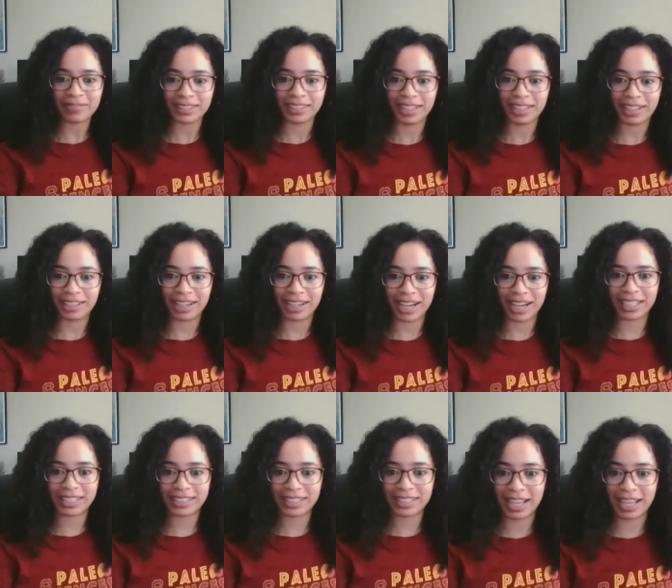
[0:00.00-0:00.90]
All
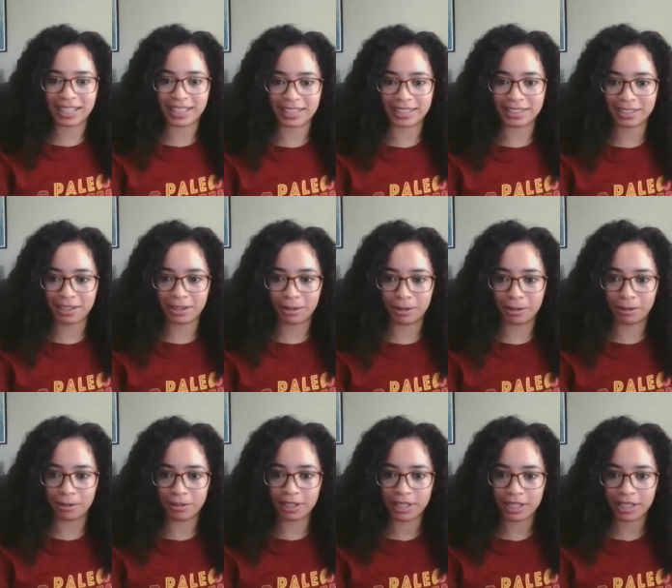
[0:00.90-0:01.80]
right, and
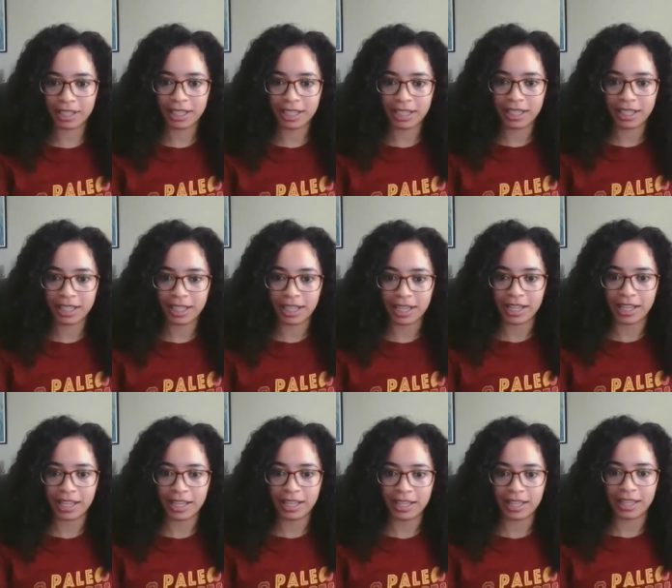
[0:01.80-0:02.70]
so
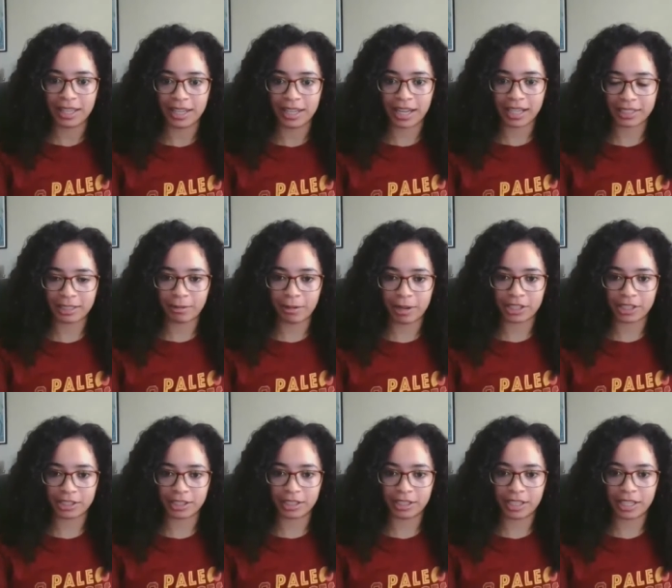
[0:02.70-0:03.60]
next
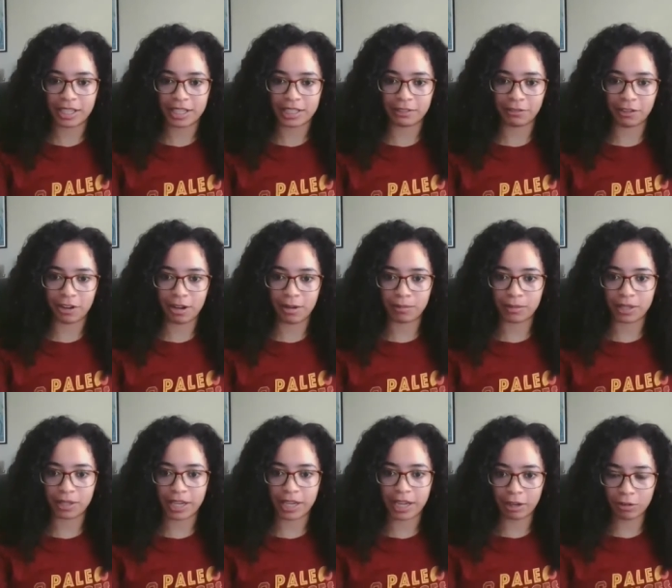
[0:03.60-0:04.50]
question is from
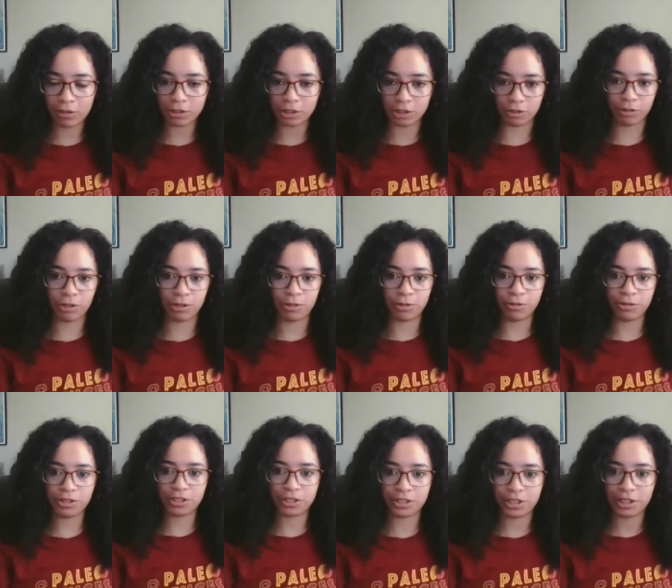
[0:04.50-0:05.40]
Carol
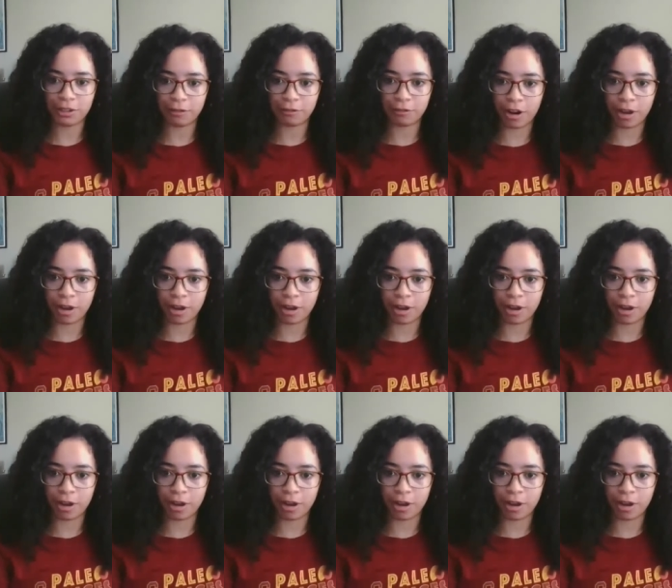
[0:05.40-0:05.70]
Drews